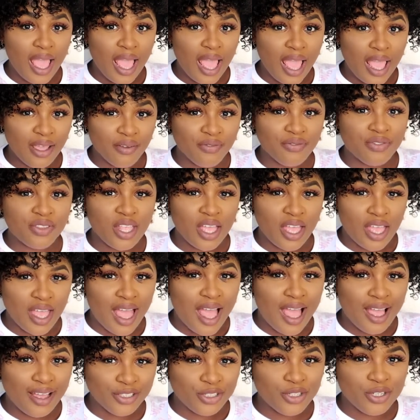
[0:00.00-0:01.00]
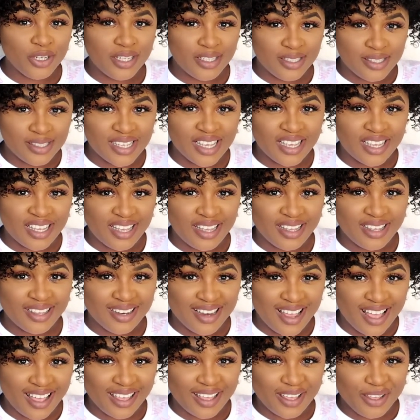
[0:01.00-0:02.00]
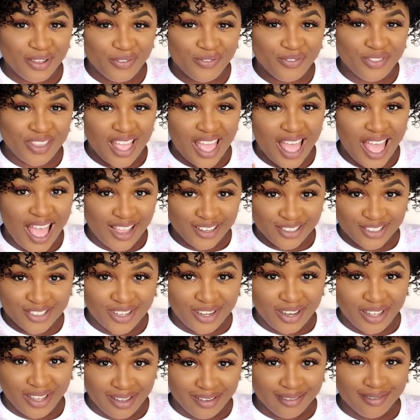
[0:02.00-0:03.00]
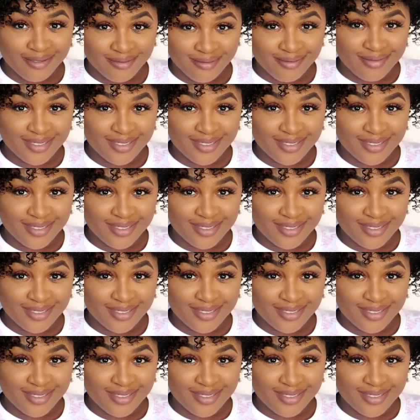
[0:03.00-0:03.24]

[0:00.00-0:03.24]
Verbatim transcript: if they actually dig it. Like, if they actually...